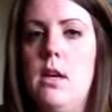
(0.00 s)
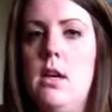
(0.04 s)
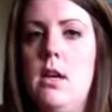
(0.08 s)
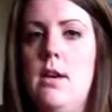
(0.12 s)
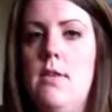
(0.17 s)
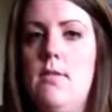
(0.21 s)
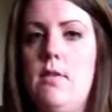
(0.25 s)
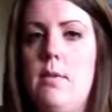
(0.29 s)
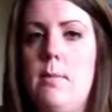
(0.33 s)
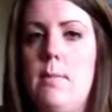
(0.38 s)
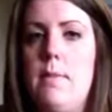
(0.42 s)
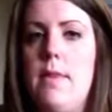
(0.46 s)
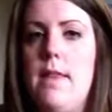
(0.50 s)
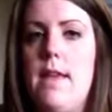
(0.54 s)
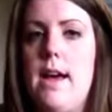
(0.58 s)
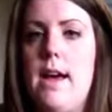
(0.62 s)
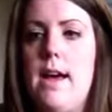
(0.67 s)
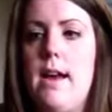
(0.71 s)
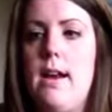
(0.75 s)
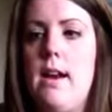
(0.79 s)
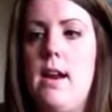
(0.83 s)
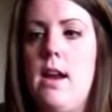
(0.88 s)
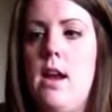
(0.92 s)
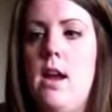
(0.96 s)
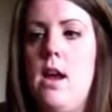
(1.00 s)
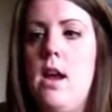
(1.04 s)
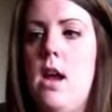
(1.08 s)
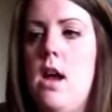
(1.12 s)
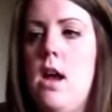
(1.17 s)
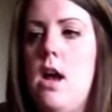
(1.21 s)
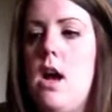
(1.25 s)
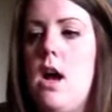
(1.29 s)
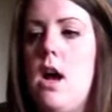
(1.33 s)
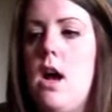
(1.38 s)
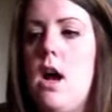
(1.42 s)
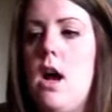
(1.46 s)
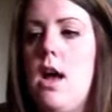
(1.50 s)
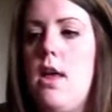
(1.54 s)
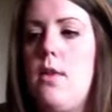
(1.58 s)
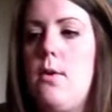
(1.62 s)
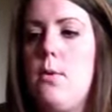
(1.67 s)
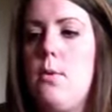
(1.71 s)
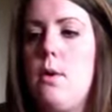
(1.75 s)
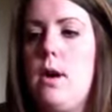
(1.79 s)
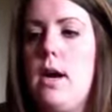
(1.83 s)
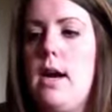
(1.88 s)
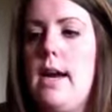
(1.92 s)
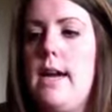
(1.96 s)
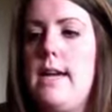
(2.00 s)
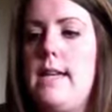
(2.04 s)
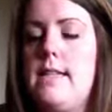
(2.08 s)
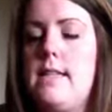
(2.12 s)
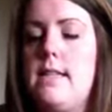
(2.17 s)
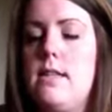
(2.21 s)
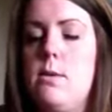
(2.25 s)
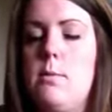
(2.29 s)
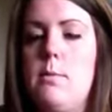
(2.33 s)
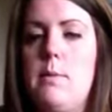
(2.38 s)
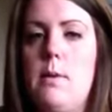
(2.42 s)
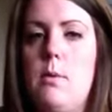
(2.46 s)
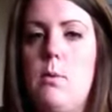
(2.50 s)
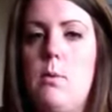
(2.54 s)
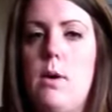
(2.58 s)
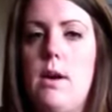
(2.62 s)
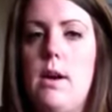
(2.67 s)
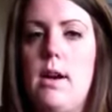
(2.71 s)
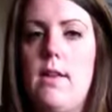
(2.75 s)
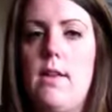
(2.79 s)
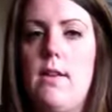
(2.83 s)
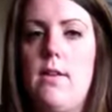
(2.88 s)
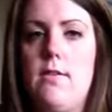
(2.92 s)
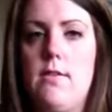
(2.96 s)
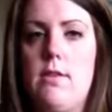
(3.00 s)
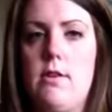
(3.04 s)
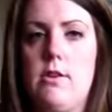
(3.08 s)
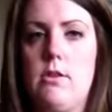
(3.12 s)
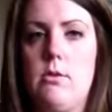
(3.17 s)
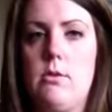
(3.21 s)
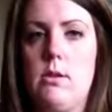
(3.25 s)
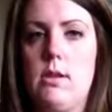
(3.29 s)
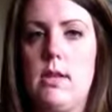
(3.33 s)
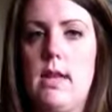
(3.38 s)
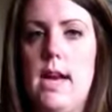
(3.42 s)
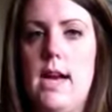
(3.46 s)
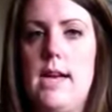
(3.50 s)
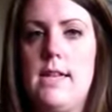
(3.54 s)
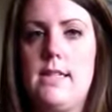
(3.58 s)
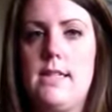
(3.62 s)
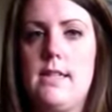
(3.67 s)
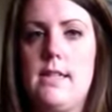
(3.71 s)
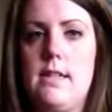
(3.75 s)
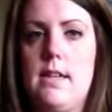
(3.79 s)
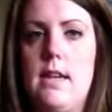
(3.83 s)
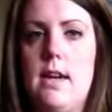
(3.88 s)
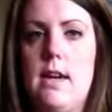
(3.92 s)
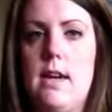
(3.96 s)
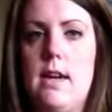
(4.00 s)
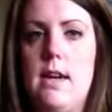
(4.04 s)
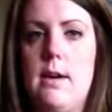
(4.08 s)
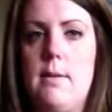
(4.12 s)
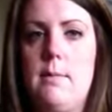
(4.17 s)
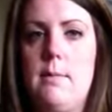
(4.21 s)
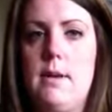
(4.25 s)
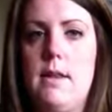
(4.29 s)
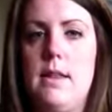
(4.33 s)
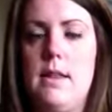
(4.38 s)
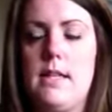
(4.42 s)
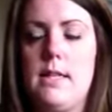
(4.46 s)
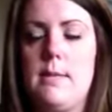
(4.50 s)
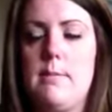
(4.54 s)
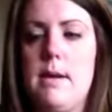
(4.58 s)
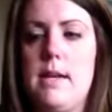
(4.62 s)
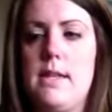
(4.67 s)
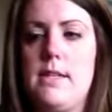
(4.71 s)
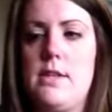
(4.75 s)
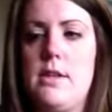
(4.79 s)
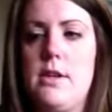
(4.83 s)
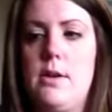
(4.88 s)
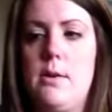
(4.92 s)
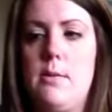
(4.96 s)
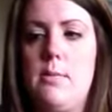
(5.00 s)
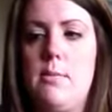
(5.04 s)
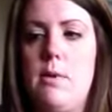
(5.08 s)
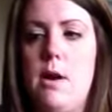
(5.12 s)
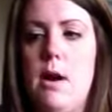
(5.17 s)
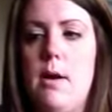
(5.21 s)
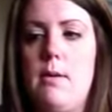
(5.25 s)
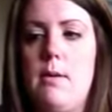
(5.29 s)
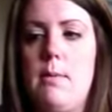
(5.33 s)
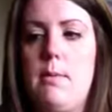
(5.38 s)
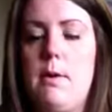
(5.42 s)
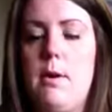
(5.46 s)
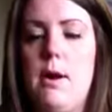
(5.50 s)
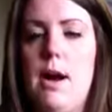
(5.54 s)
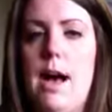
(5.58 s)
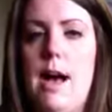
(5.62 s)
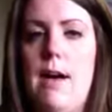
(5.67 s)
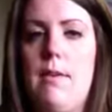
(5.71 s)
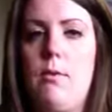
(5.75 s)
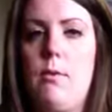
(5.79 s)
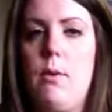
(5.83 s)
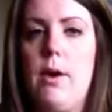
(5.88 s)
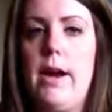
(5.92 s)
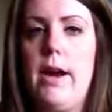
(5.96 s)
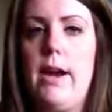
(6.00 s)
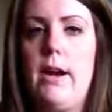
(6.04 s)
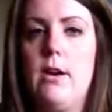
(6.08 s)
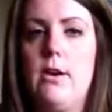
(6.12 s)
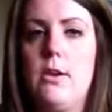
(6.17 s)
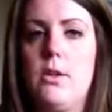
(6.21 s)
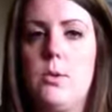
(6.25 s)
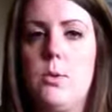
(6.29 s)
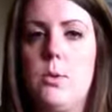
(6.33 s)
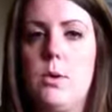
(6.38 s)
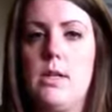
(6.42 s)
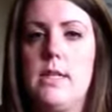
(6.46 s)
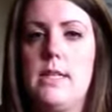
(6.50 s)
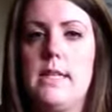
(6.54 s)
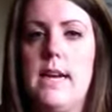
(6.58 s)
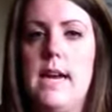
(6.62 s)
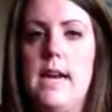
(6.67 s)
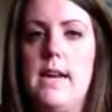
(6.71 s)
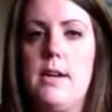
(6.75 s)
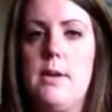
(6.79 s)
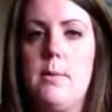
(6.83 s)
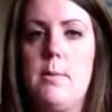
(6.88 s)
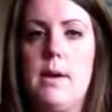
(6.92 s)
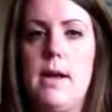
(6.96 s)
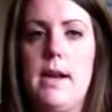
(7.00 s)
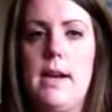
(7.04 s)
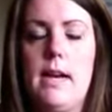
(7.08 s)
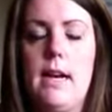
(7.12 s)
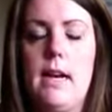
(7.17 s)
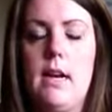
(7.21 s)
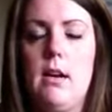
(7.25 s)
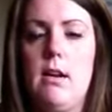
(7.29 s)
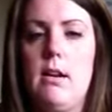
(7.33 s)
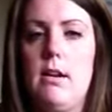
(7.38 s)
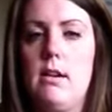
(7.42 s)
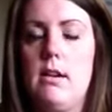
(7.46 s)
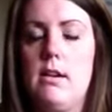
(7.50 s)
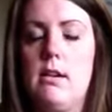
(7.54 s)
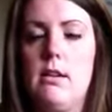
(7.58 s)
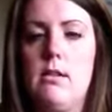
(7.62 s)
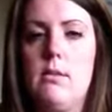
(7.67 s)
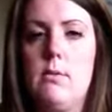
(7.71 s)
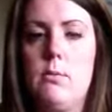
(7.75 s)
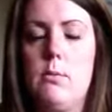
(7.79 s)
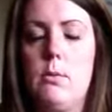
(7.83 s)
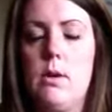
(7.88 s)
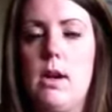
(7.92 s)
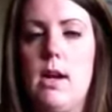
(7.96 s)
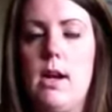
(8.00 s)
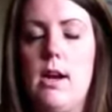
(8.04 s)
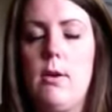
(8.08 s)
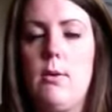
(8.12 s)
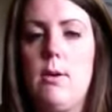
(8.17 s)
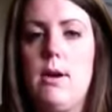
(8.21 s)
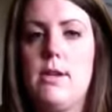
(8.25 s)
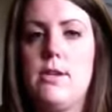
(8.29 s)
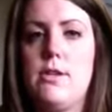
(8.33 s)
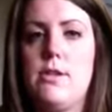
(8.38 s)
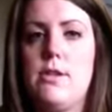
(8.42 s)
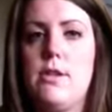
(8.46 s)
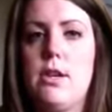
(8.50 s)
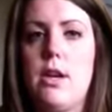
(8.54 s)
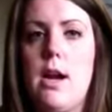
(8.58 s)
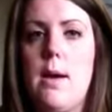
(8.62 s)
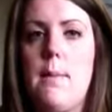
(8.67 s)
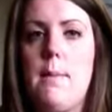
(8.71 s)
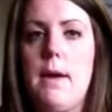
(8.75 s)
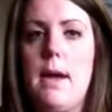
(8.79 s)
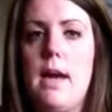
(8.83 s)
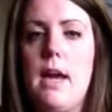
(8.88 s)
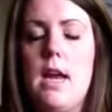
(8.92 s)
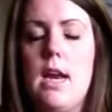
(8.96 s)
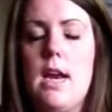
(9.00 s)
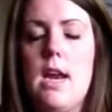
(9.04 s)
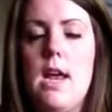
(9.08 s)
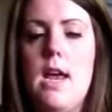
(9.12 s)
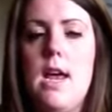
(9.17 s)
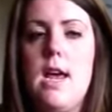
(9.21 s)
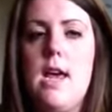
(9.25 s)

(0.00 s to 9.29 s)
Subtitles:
from then. Otherwise, there'll be one other virtual class in the semester, probably about halfway or towards the end, depending on what kind of questions are coming in.